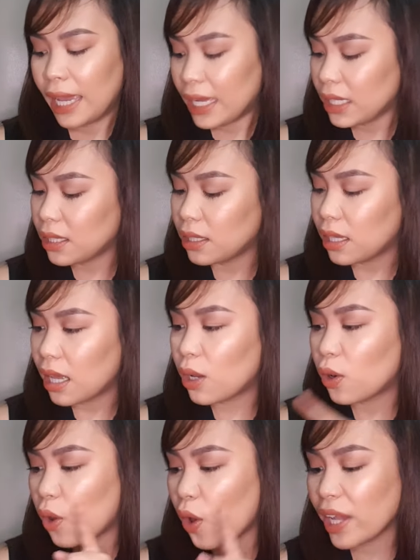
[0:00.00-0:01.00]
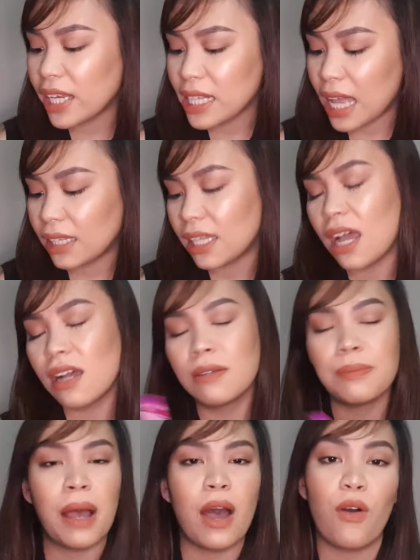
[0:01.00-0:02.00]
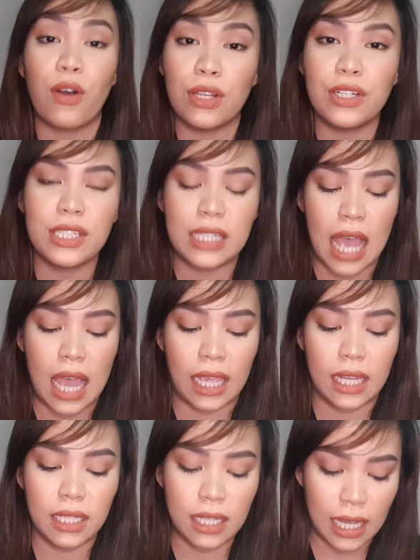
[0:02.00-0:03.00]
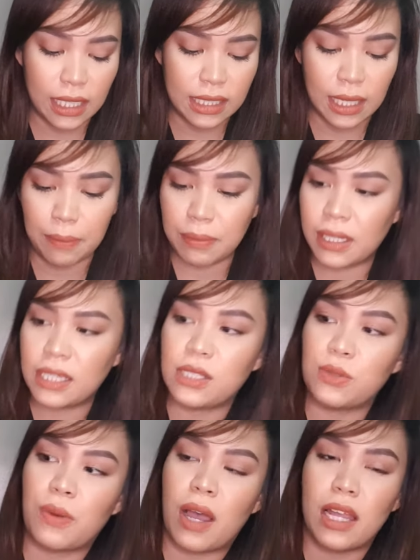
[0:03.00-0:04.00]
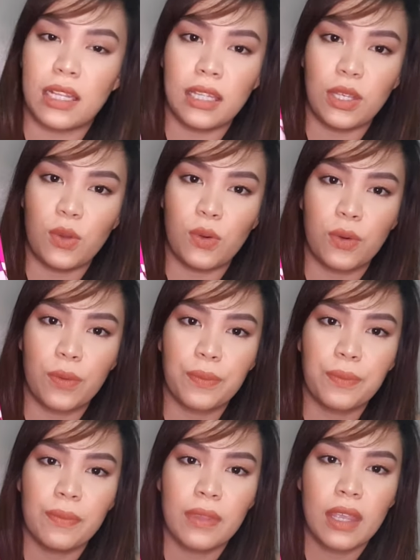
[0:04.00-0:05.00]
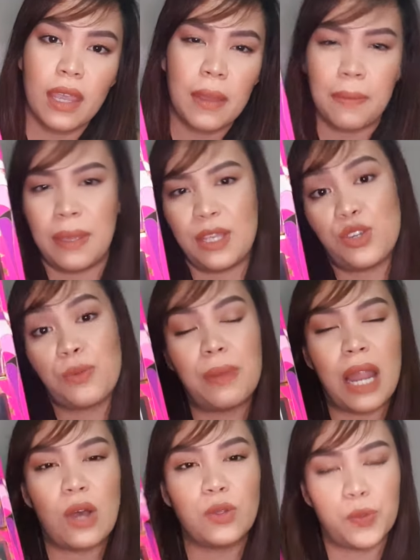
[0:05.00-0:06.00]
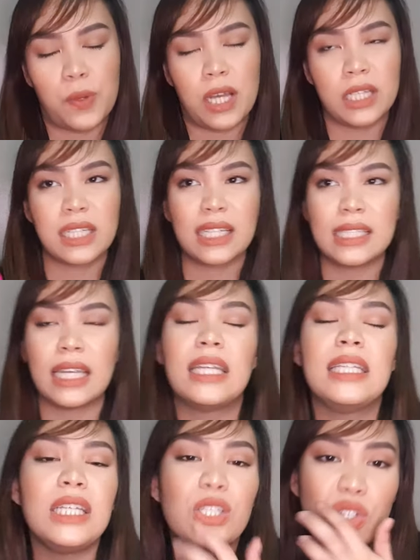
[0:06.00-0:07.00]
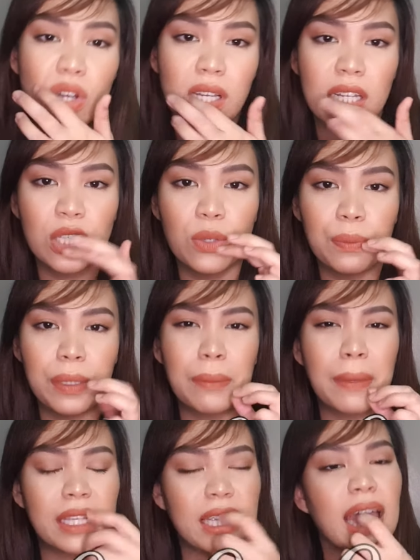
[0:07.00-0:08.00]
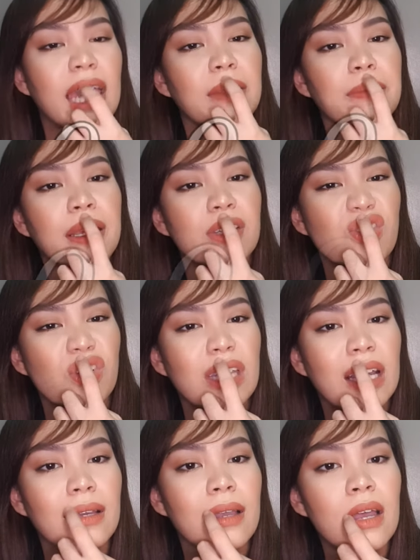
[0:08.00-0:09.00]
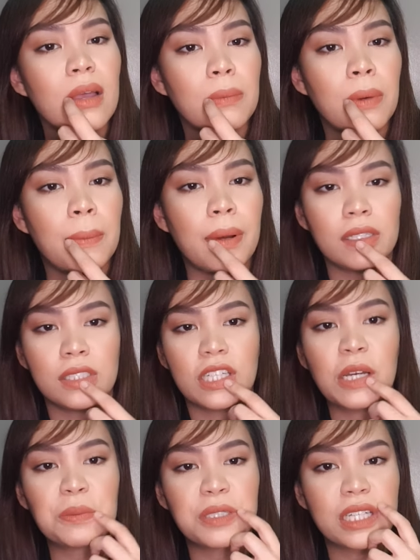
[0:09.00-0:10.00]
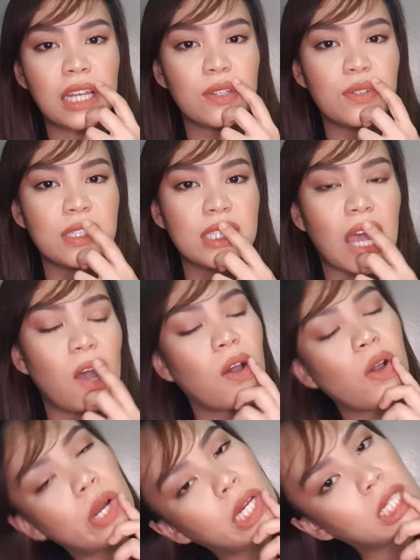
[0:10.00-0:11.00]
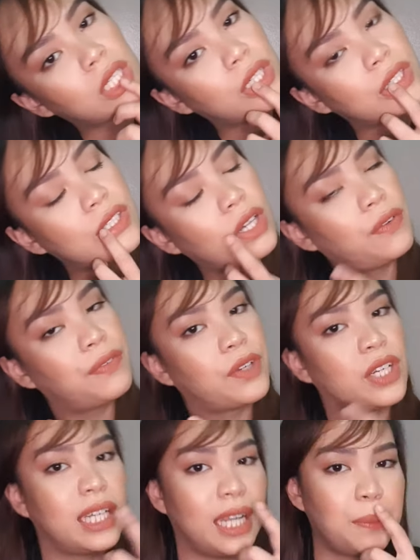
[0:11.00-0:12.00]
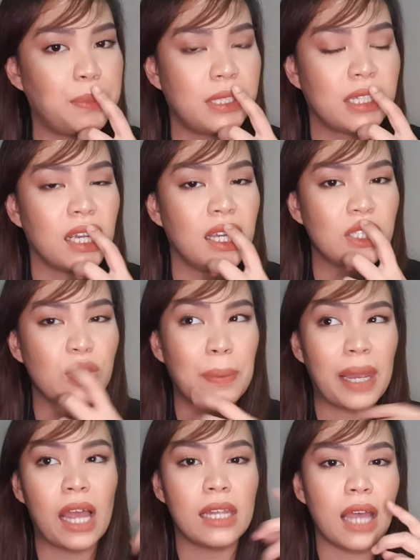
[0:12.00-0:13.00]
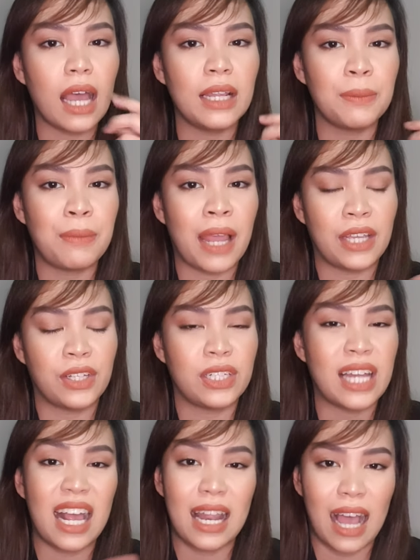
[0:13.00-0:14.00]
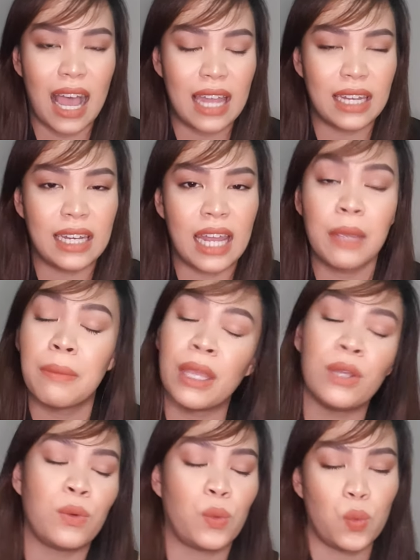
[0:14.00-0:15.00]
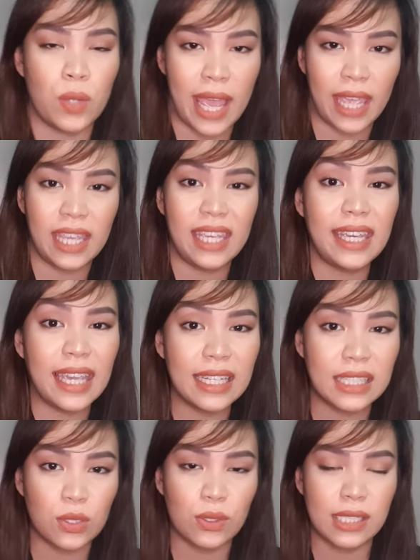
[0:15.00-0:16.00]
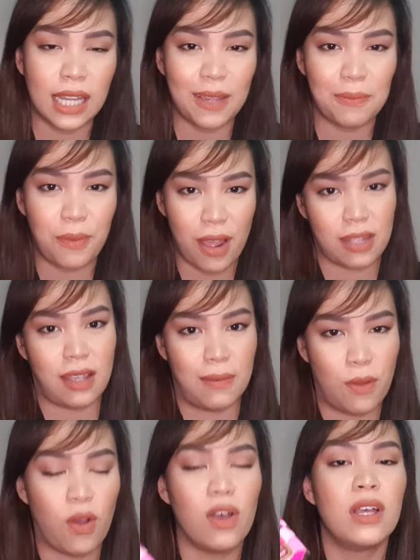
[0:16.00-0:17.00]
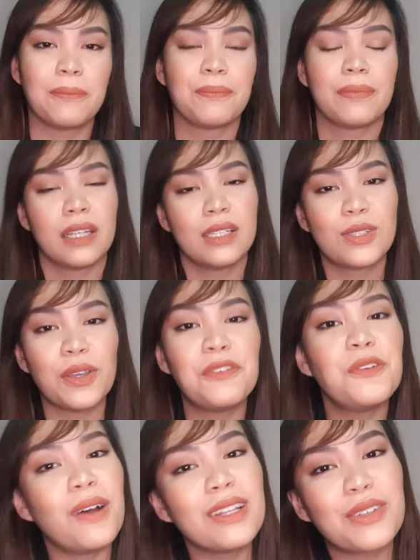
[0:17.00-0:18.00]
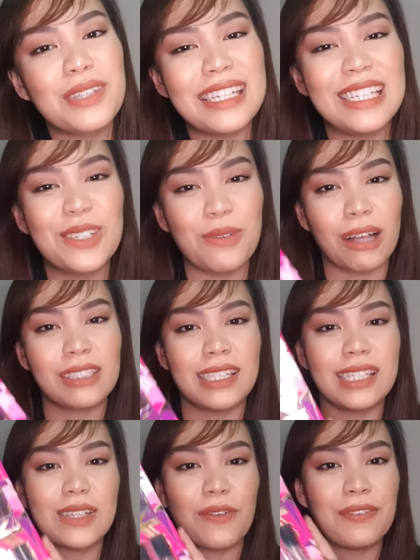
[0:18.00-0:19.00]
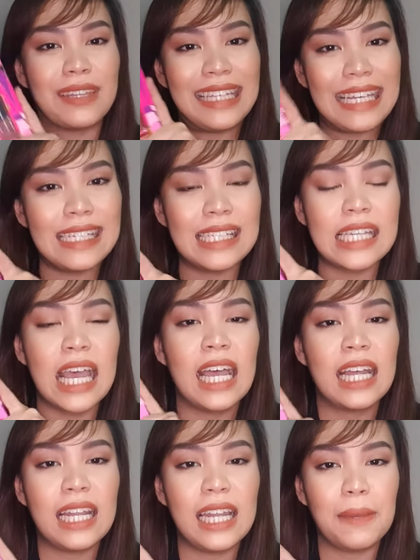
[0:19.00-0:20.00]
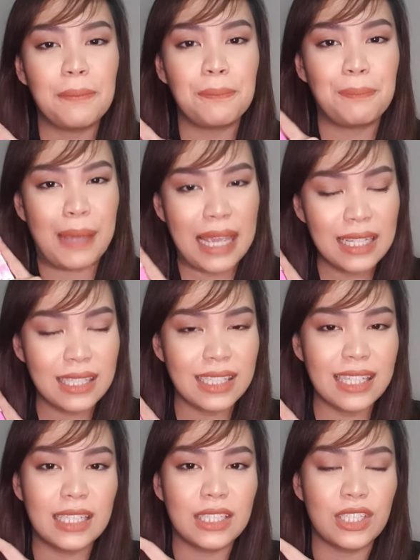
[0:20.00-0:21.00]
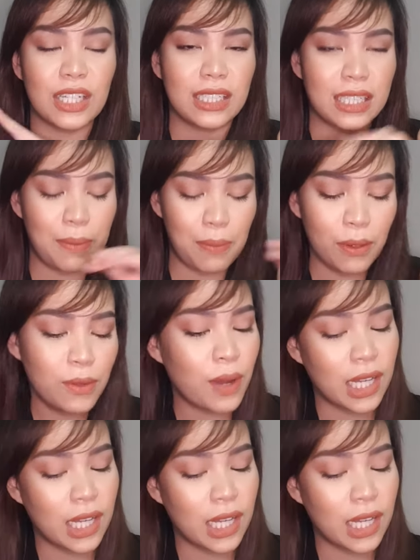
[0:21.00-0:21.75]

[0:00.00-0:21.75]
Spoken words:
And, okay lahat ng mga colors sa akin. Except this one, yung medyo brown one. Kasi hindi solid yung pigment niya. And medyo nag-bunch up siya dun sa corners of your lips. So, para ka naka-lip liner na alanganin na iba yung kulay. Kaysa dun sa lip product mo. So, if you want to see swatches of these lip paints, then just keep on